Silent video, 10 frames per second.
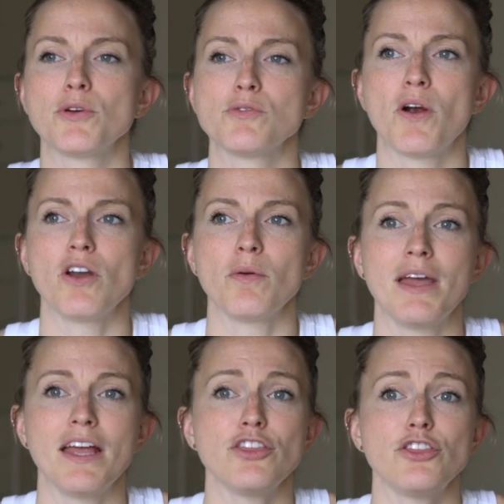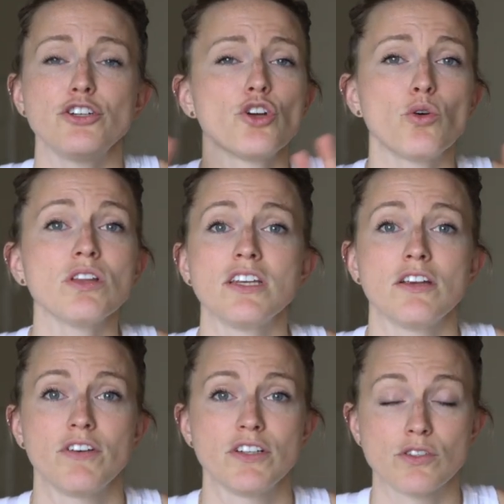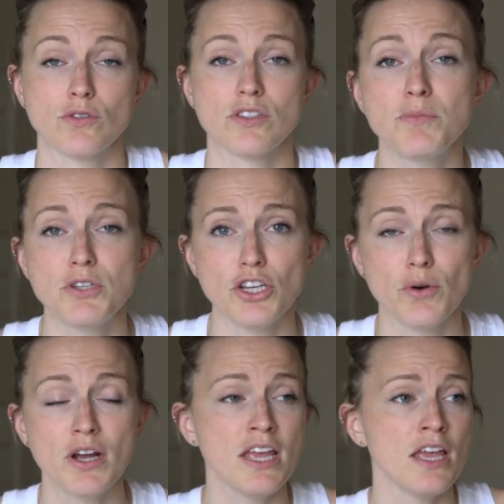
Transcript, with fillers: postpartum? They're totally different, so it's up to you.